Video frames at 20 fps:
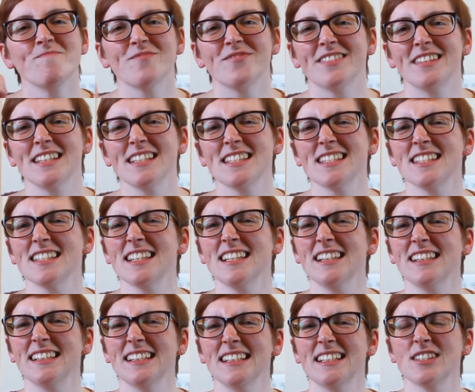This is a
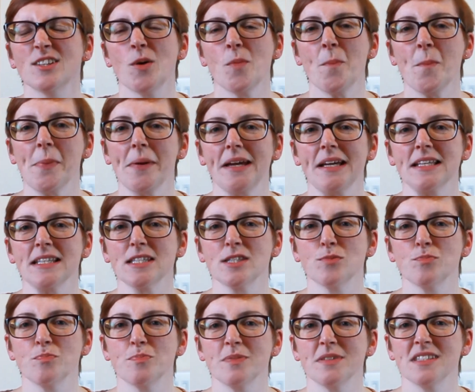little bit
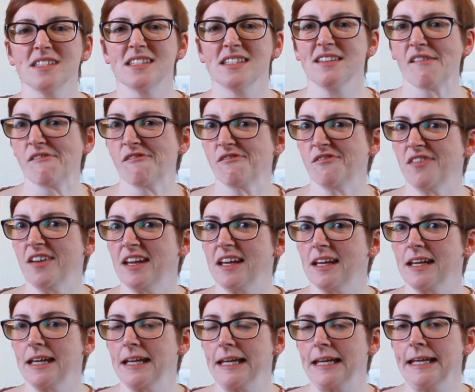
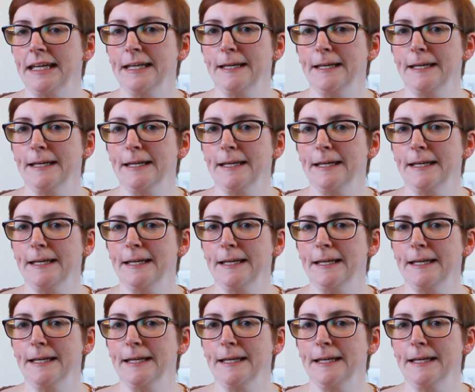specific